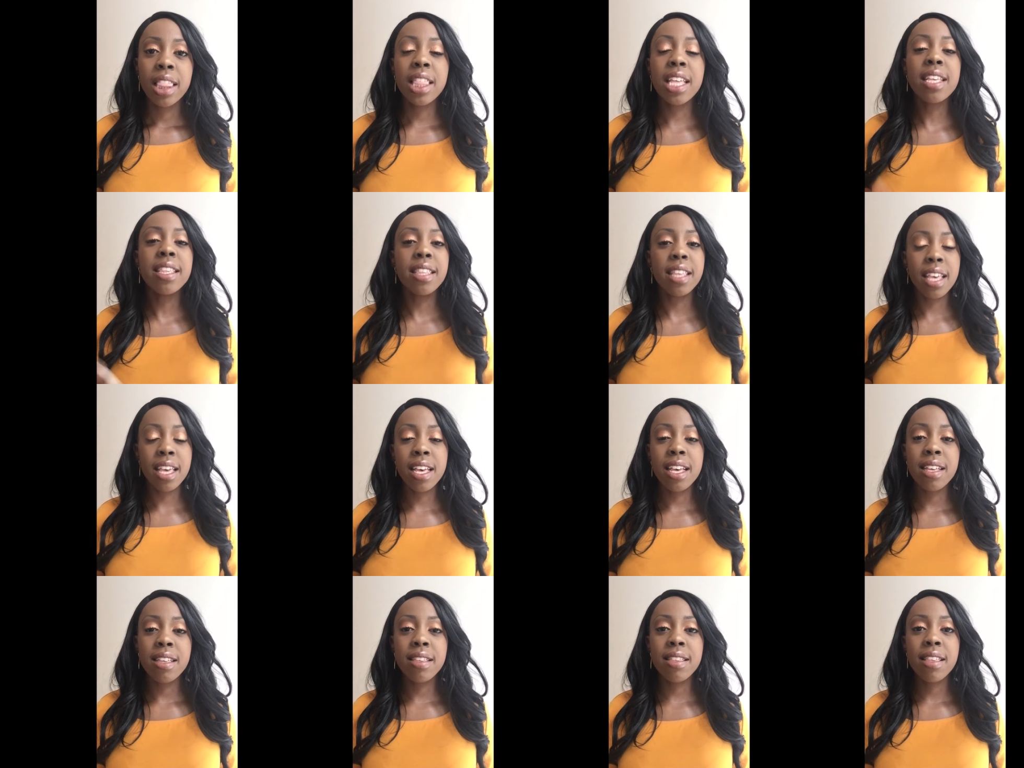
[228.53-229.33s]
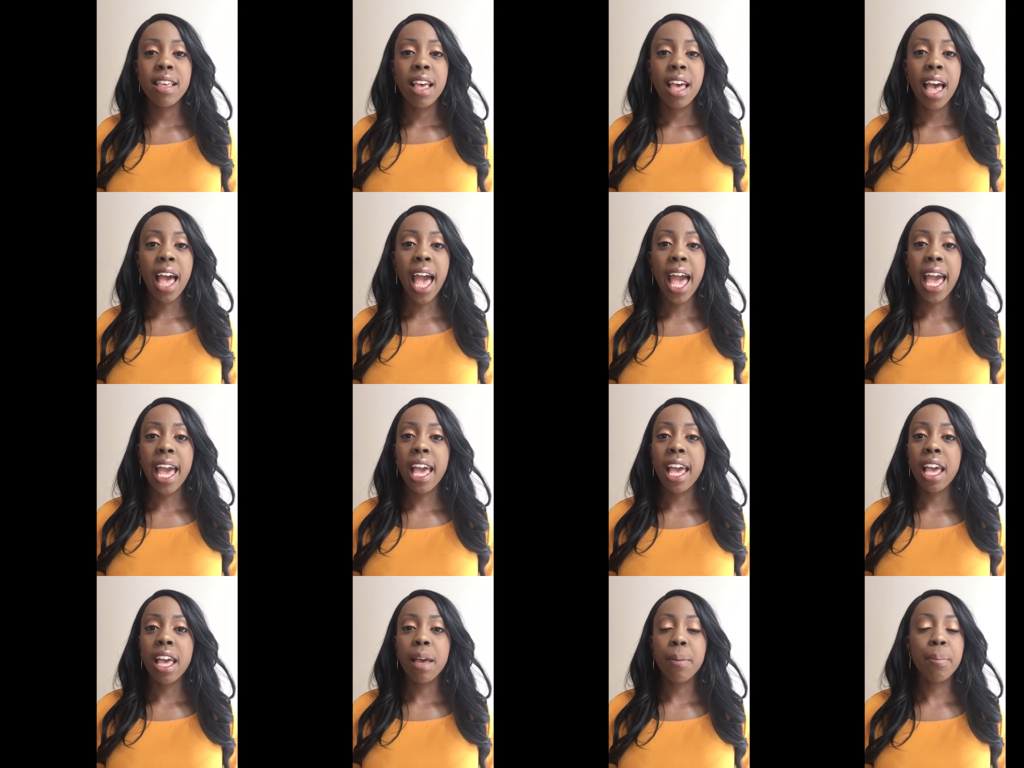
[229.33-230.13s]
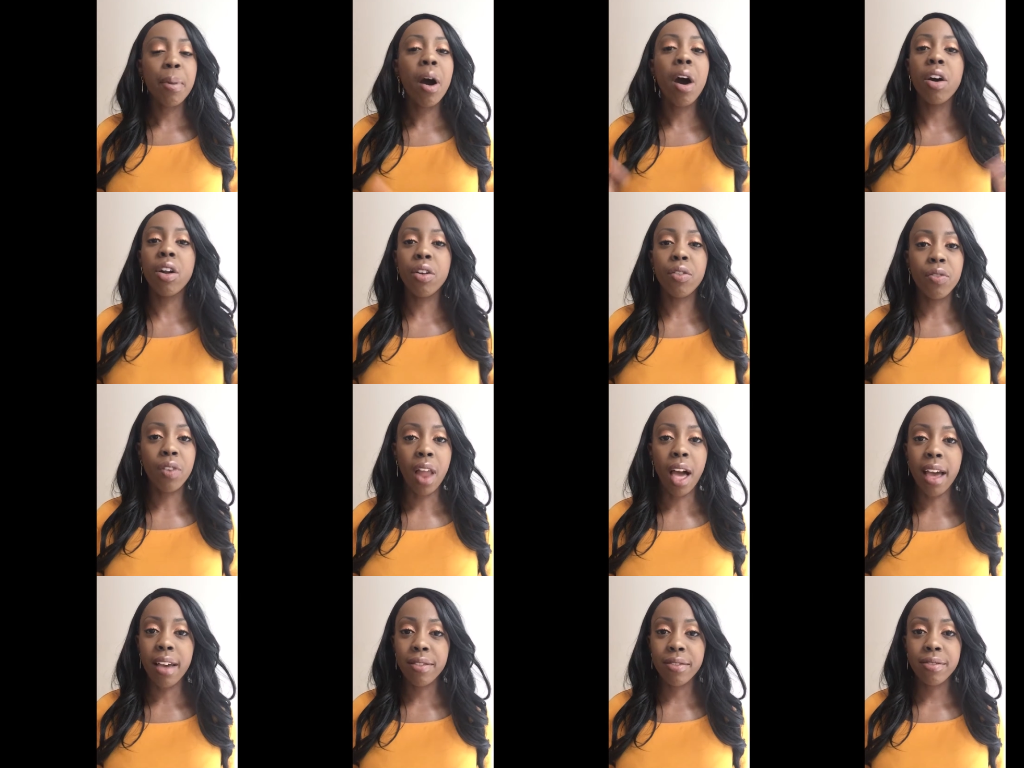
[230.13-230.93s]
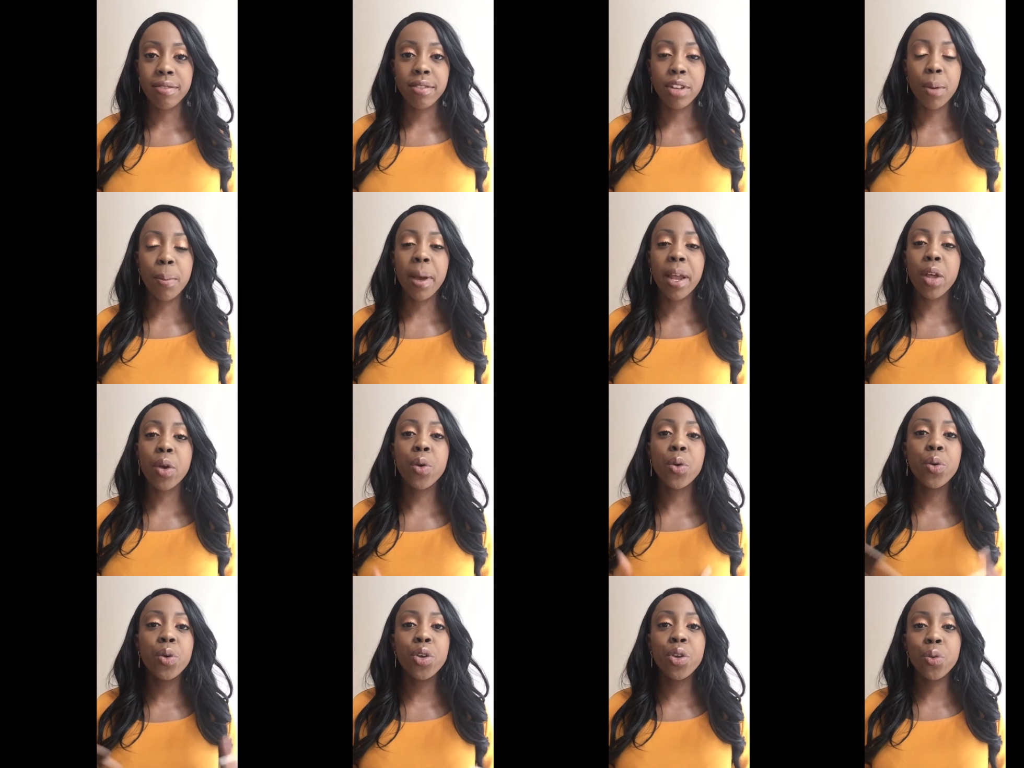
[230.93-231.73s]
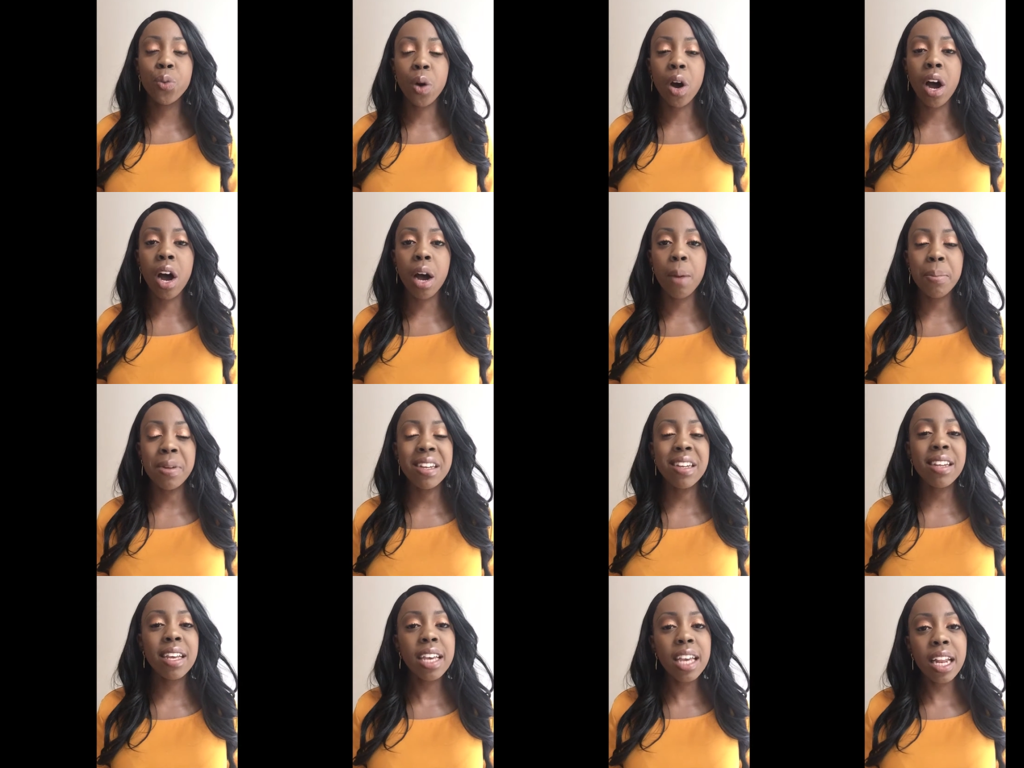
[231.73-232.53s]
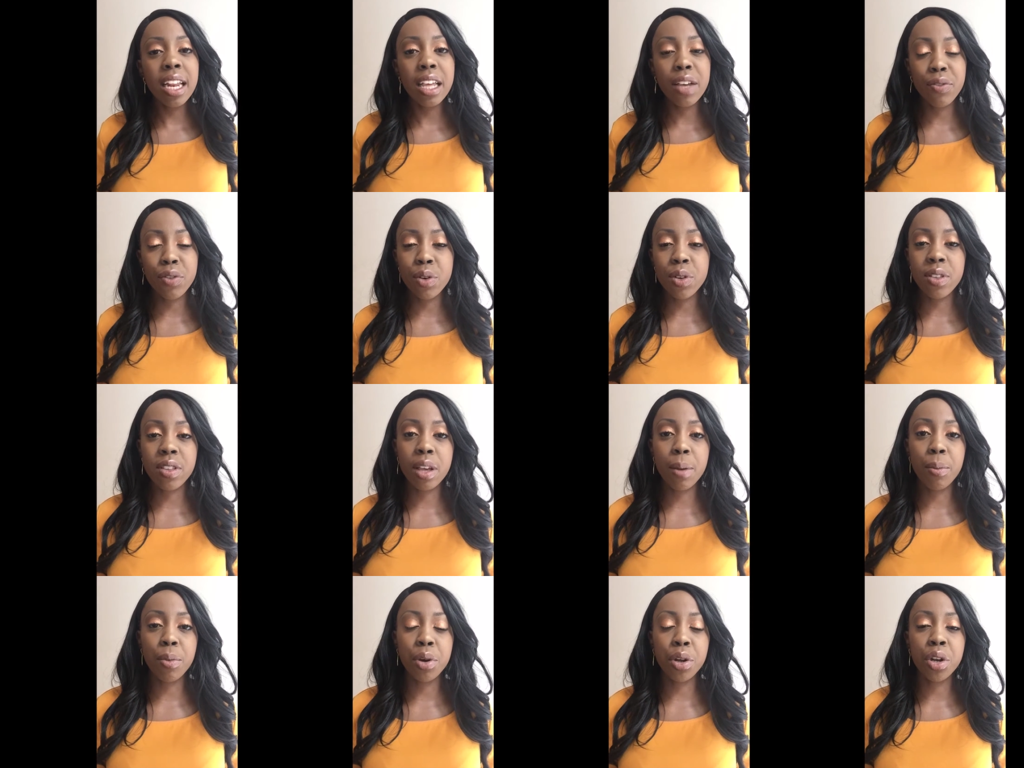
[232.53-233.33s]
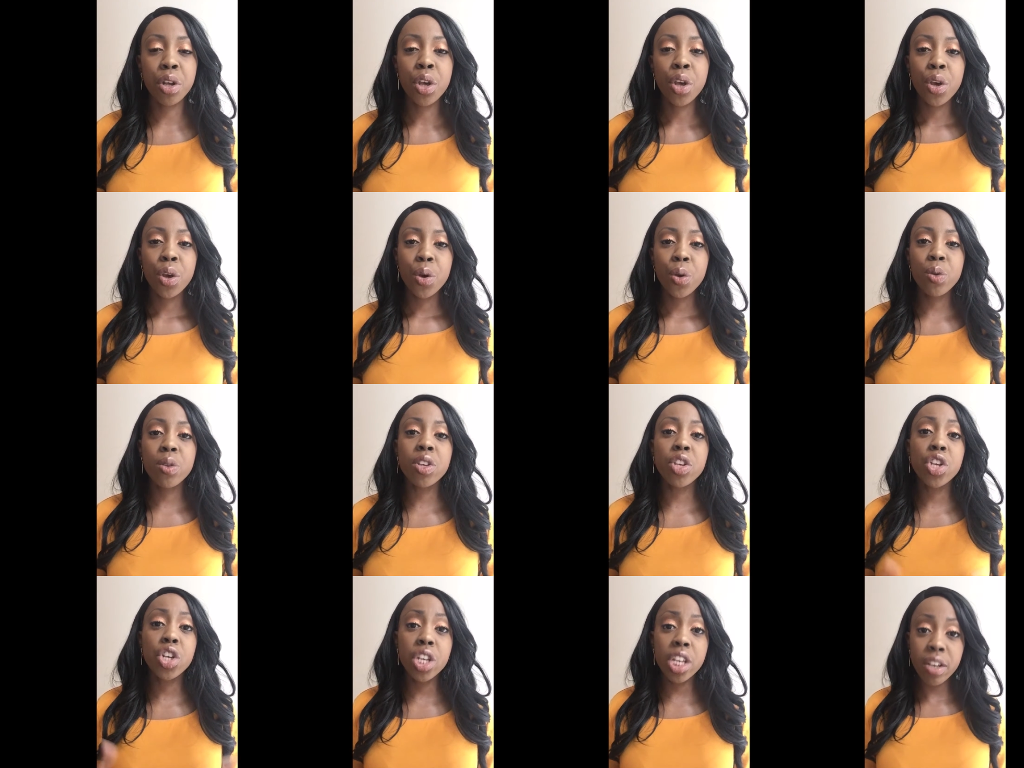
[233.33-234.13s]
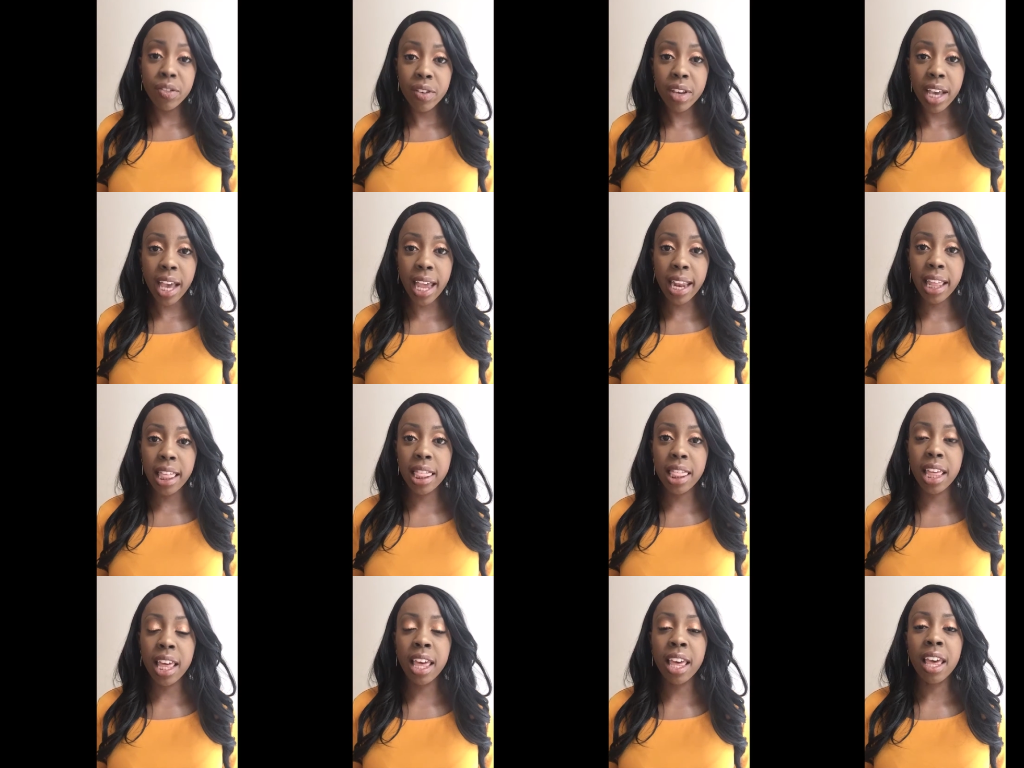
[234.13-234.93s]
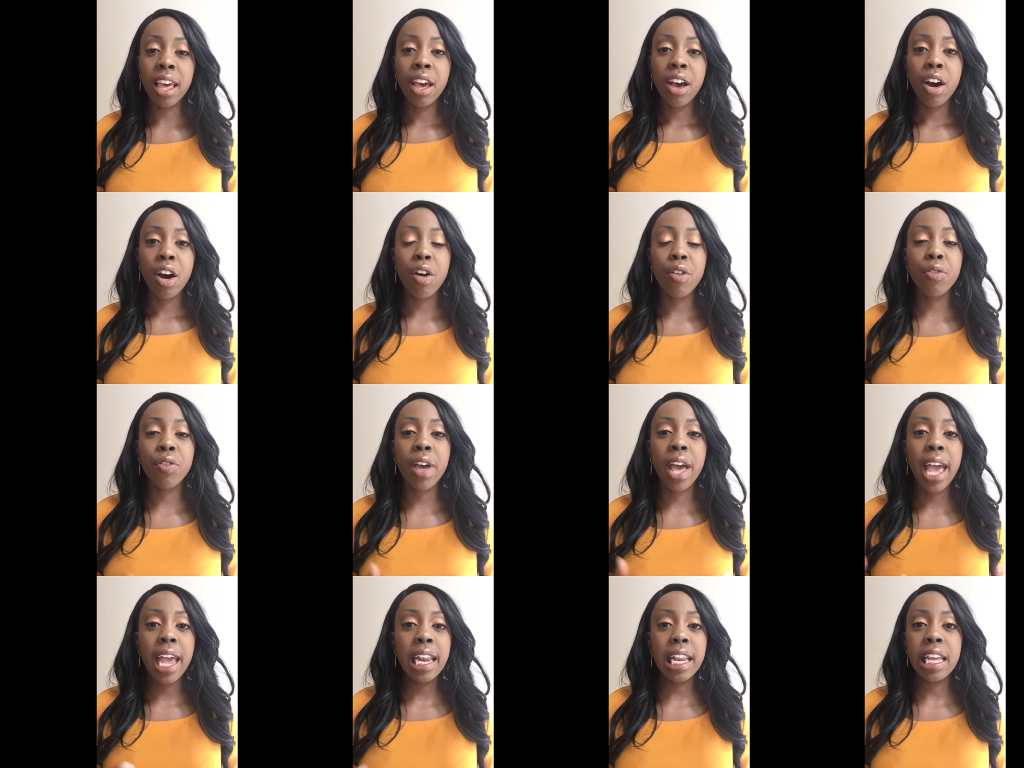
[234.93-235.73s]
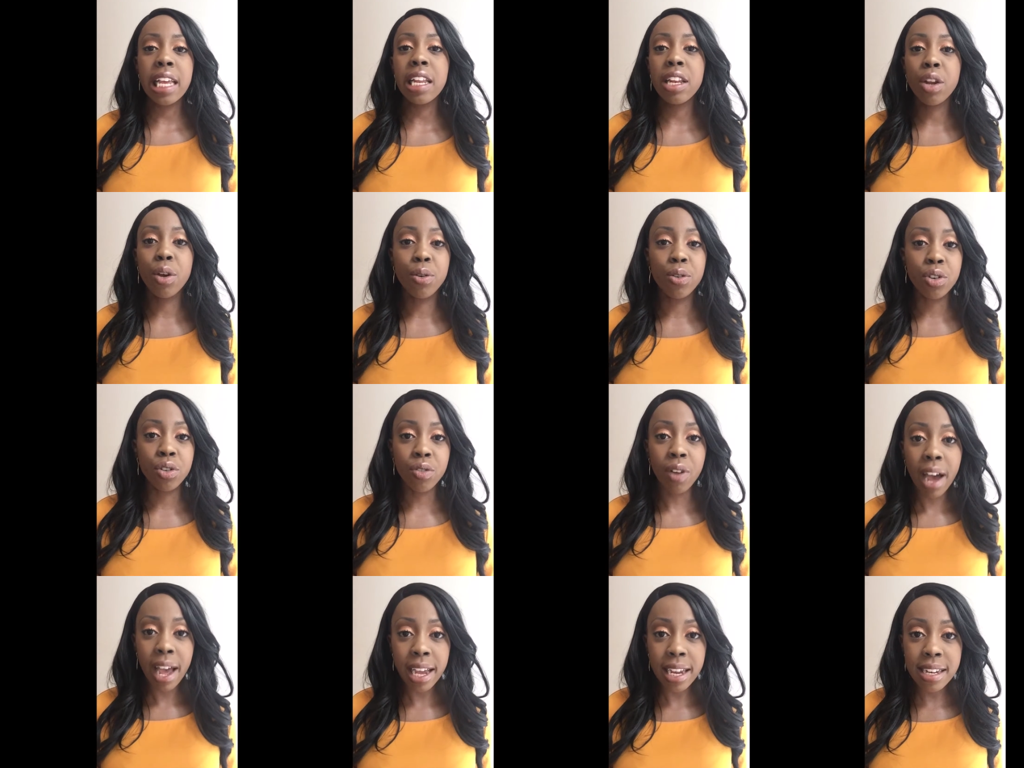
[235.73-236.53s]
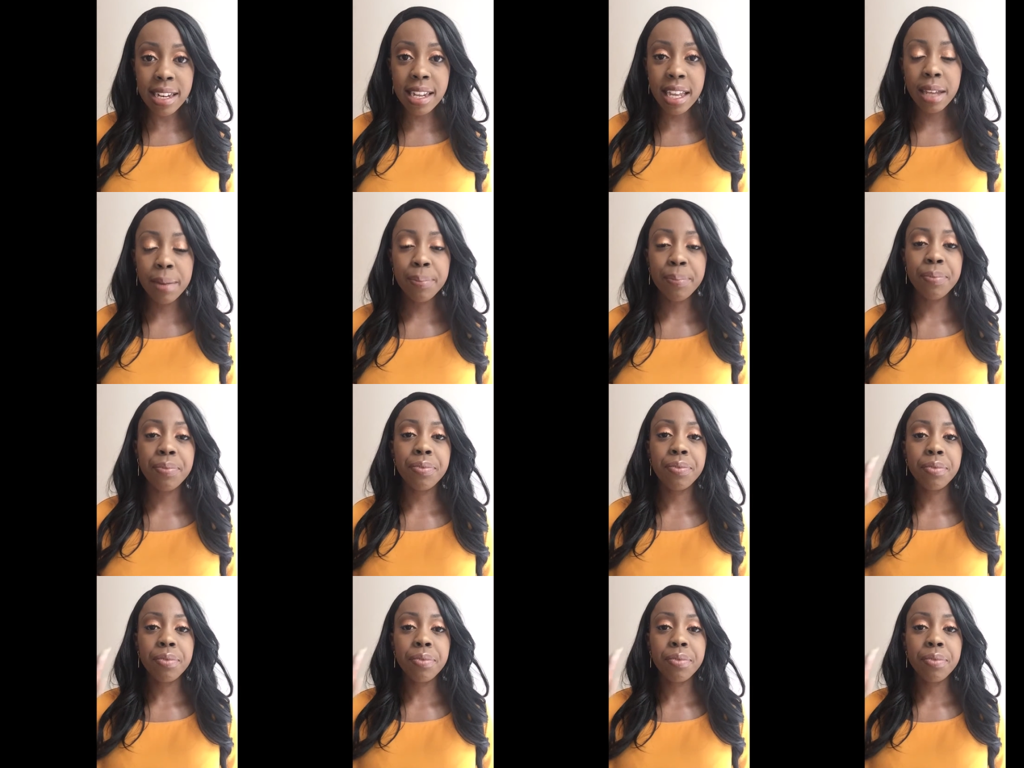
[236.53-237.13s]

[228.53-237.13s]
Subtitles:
This is a part of life, no matter who you are, particularly if you're someone who's achieving anything of any notoriety,